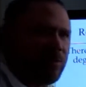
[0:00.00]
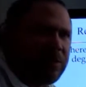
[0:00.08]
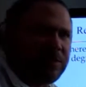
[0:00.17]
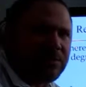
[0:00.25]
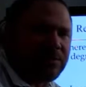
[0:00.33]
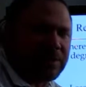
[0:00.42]

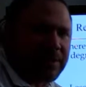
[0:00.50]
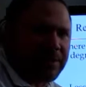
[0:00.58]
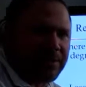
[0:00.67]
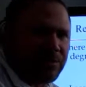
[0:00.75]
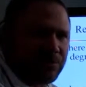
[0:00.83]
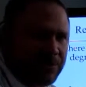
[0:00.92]
one
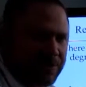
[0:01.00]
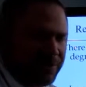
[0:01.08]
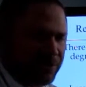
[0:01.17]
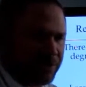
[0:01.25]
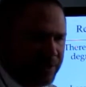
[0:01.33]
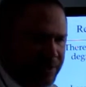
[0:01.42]
society to
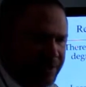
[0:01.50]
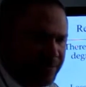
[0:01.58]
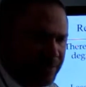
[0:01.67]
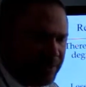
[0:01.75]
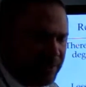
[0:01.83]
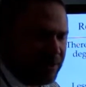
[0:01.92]
another. And
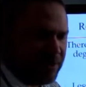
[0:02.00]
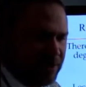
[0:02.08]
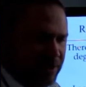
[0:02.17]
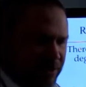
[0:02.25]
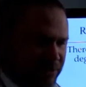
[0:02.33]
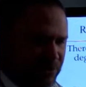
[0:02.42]
even
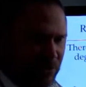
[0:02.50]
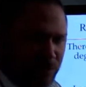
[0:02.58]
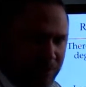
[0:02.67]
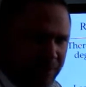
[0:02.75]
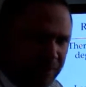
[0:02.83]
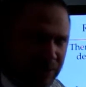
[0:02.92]

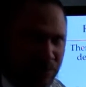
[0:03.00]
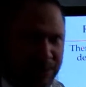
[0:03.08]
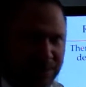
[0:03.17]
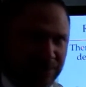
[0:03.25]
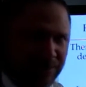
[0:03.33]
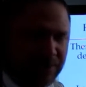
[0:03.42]
historically we
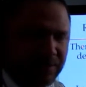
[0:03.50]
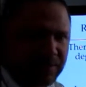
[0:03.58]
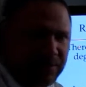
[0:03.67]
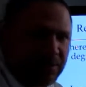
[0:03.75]
can see this in